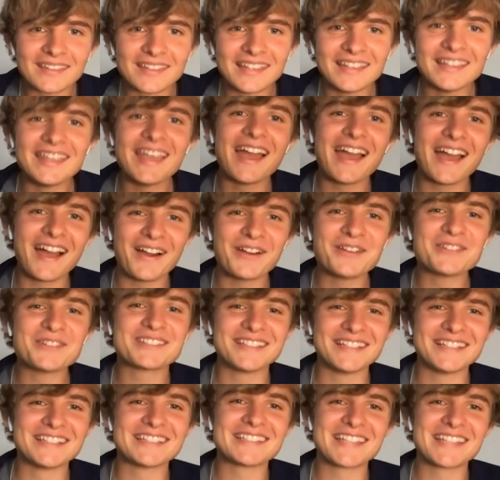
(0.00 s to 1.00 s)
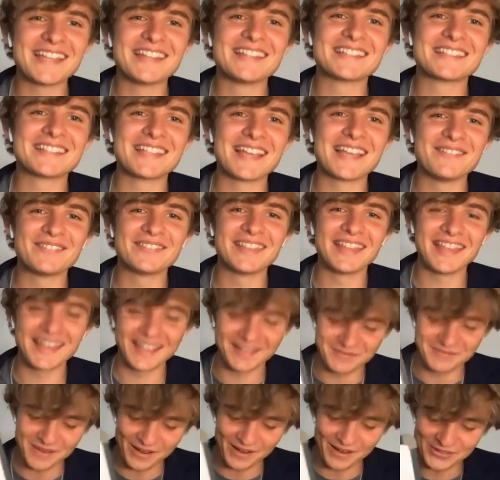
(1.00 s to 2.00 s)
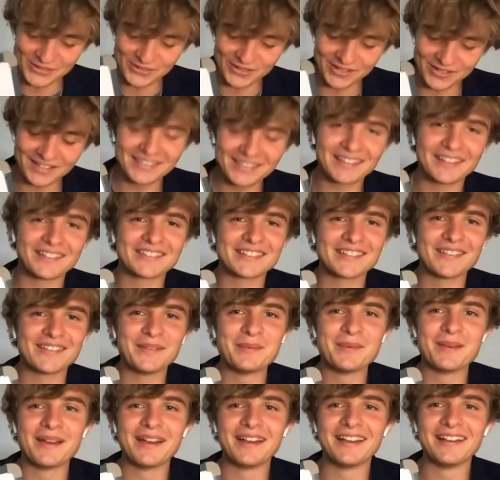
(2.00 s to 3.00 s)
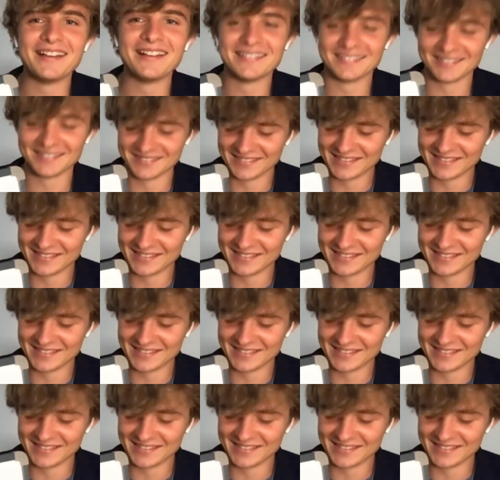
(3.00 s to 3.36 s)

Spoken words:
Yeah, I was going to say the same thing, but I was trying to think of something there.